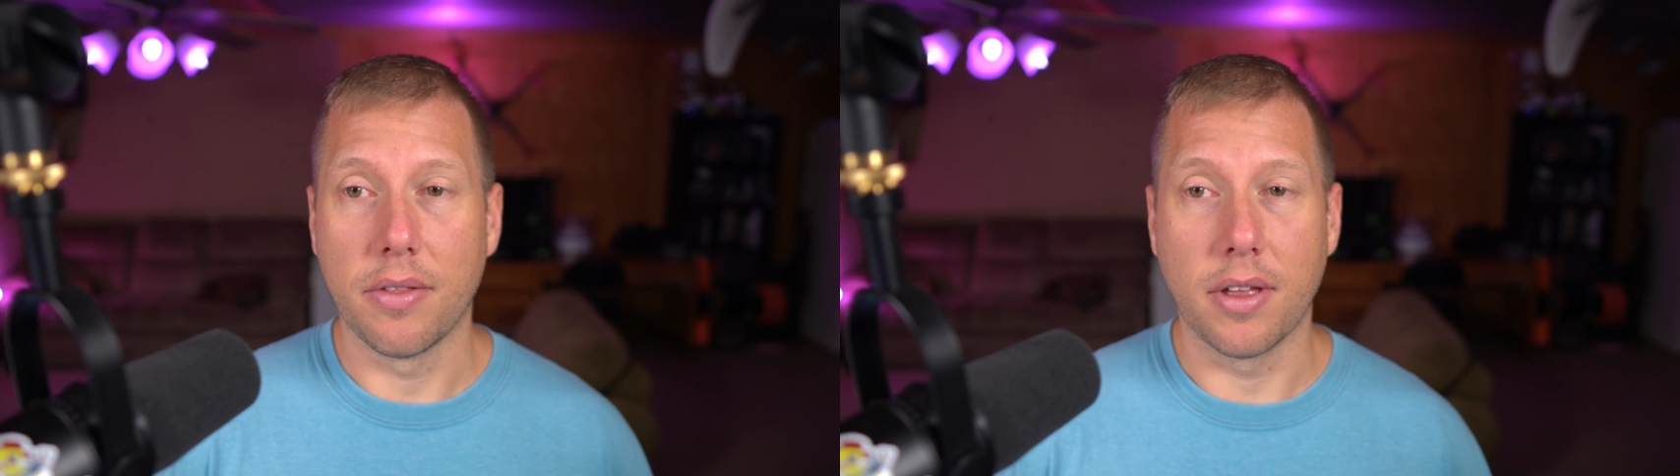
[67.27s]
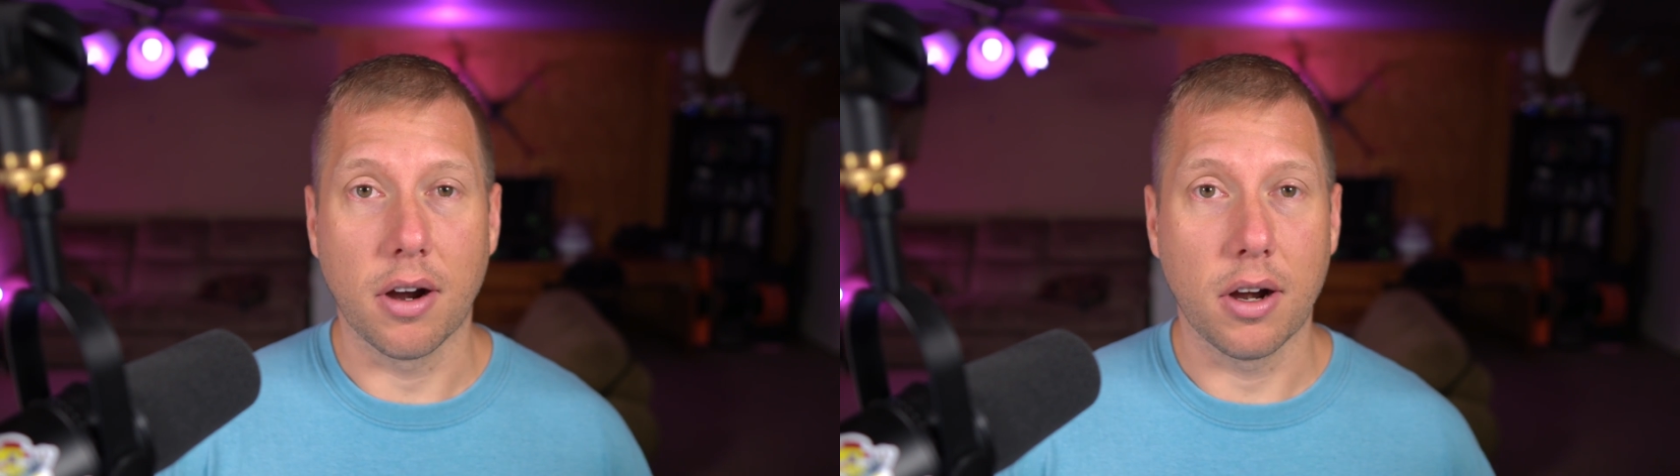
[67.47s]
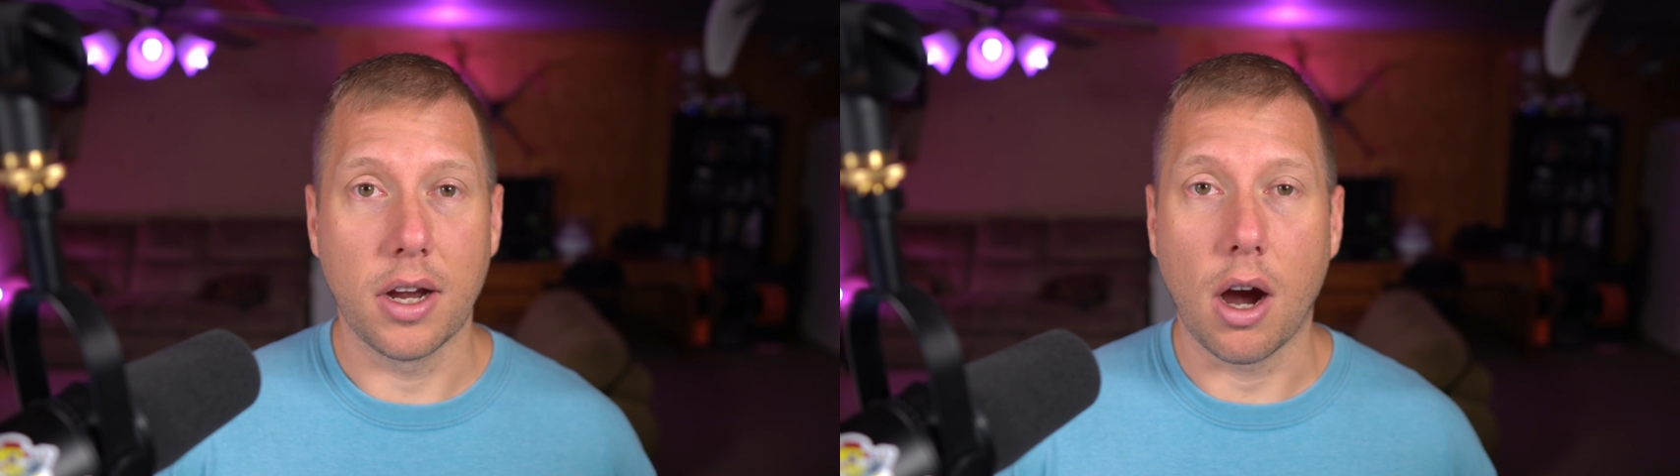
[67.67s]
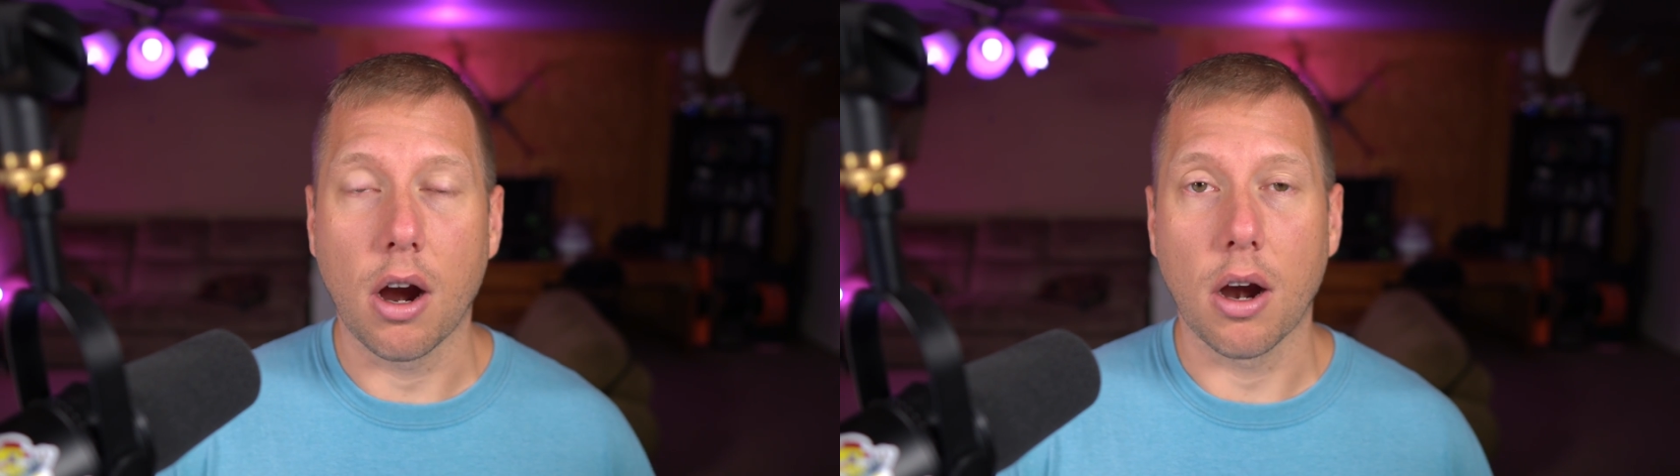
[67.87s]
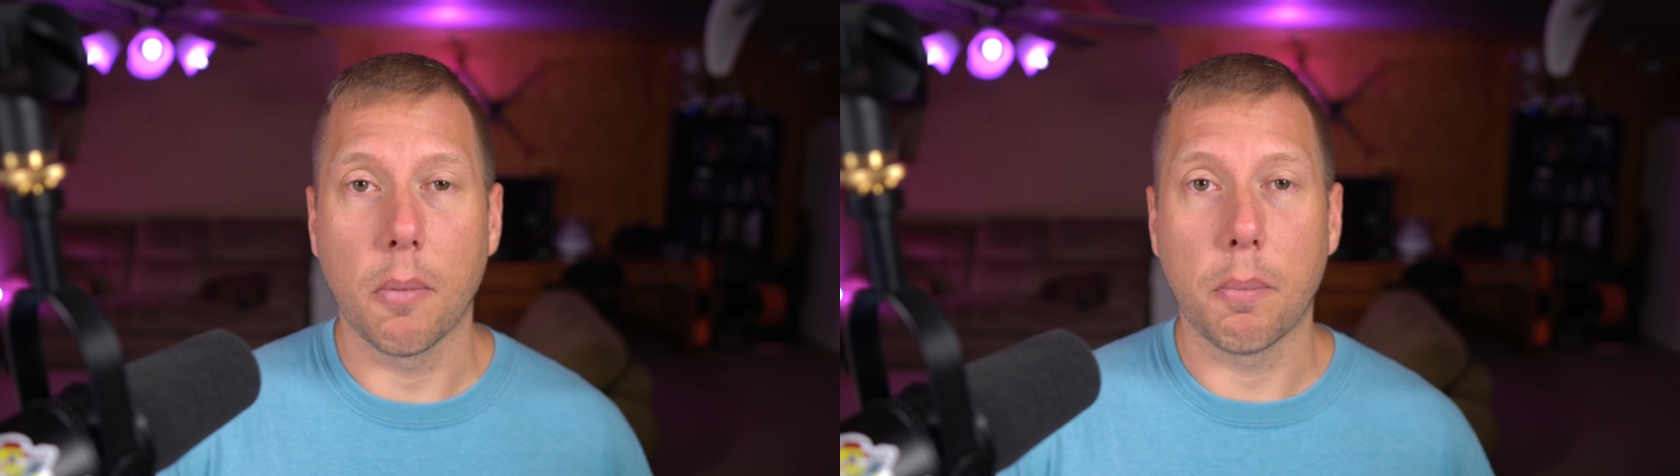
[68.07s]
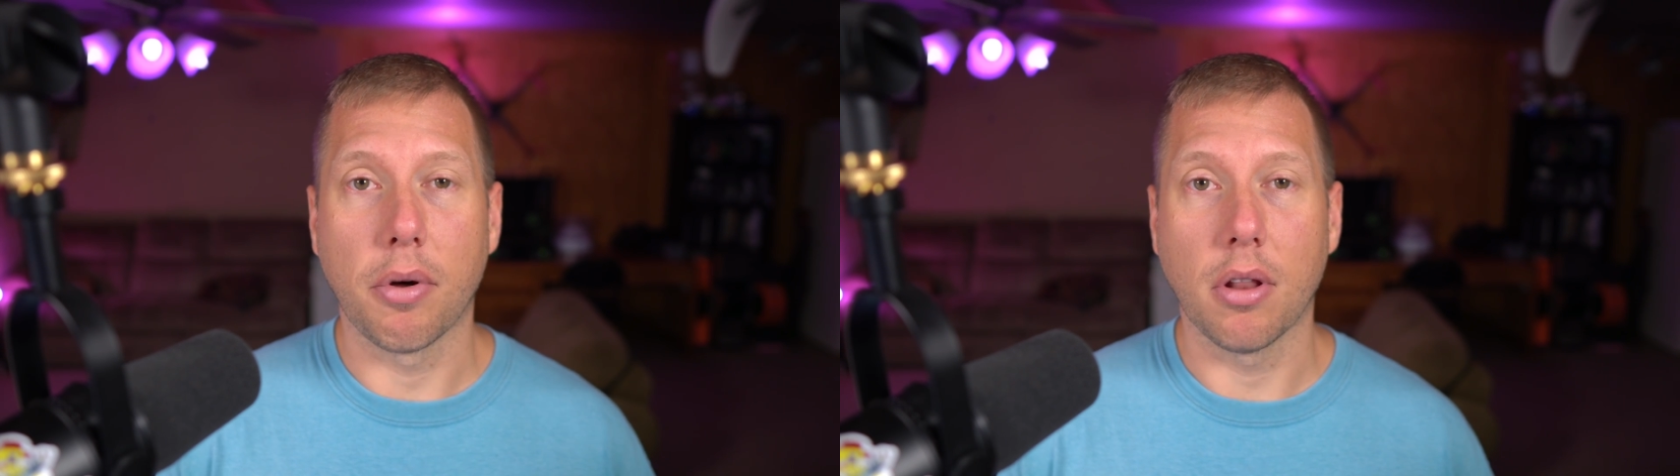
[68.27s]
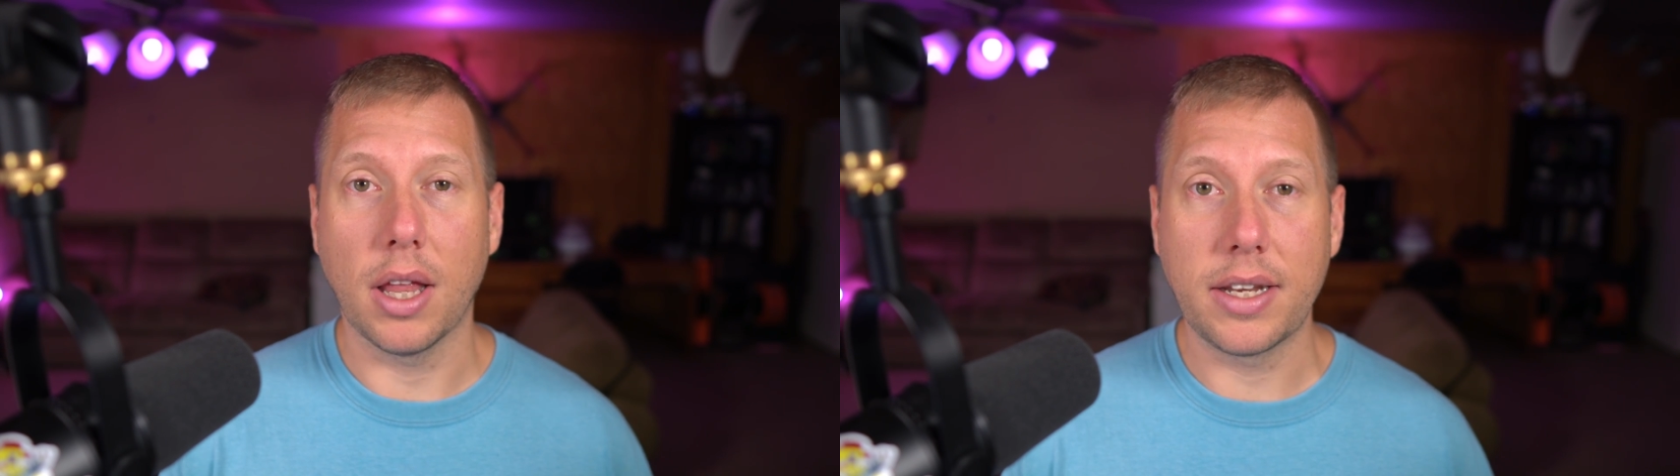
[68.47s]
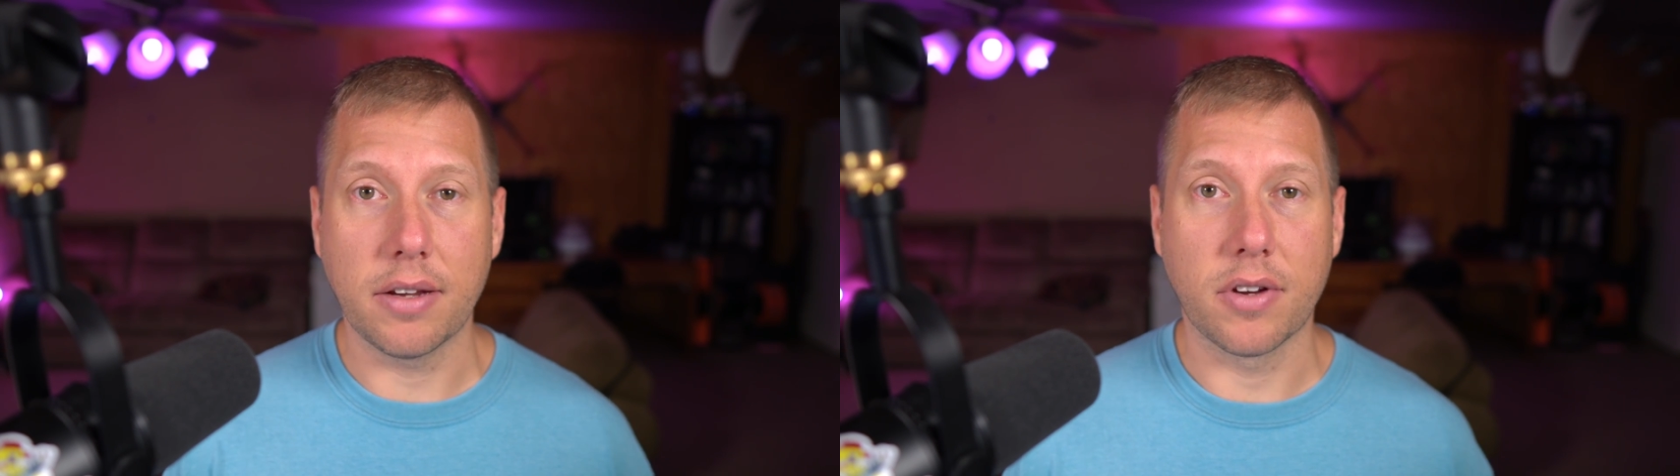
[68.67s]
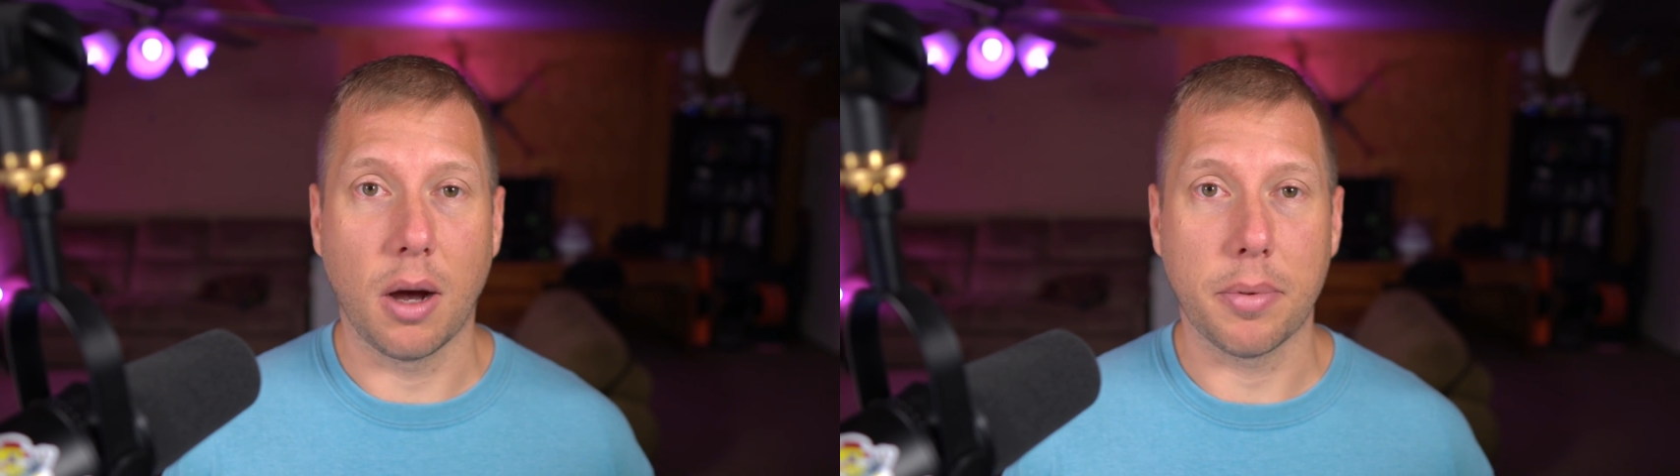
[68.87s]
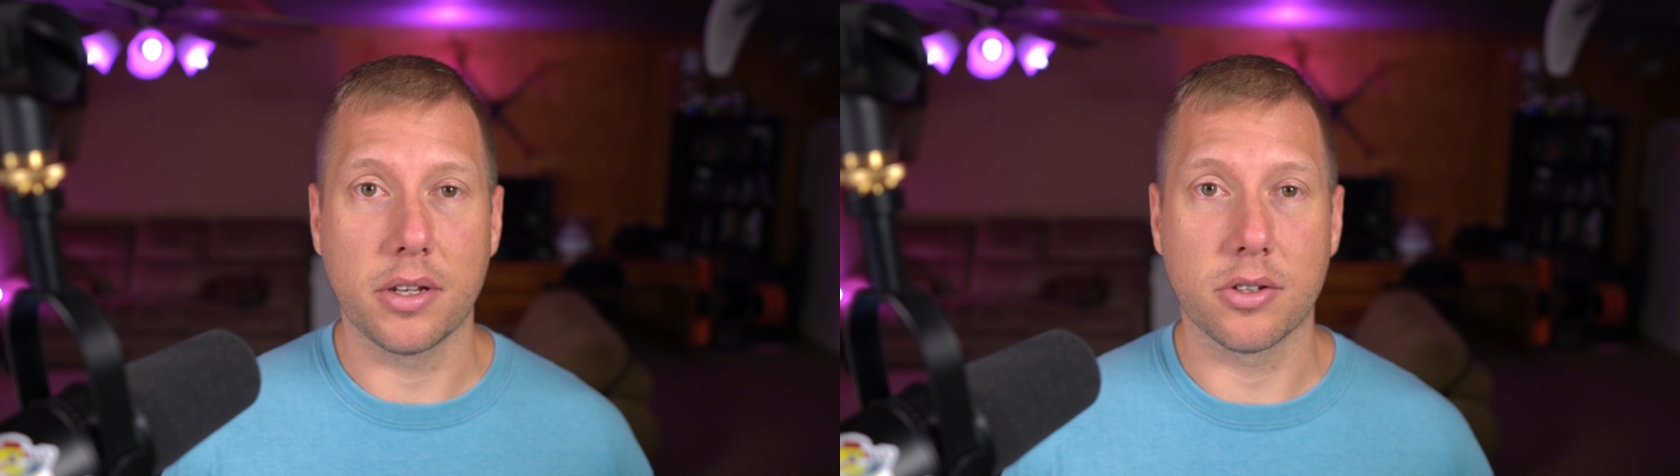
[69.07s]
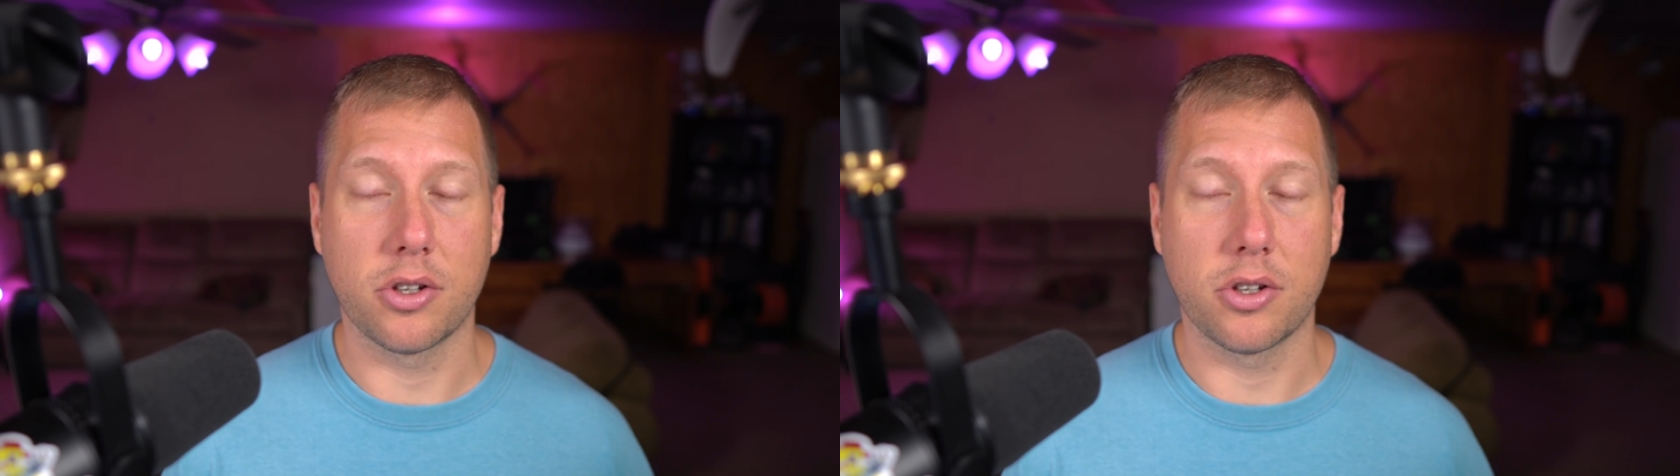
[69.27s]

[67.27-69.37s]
There are plenty of companies to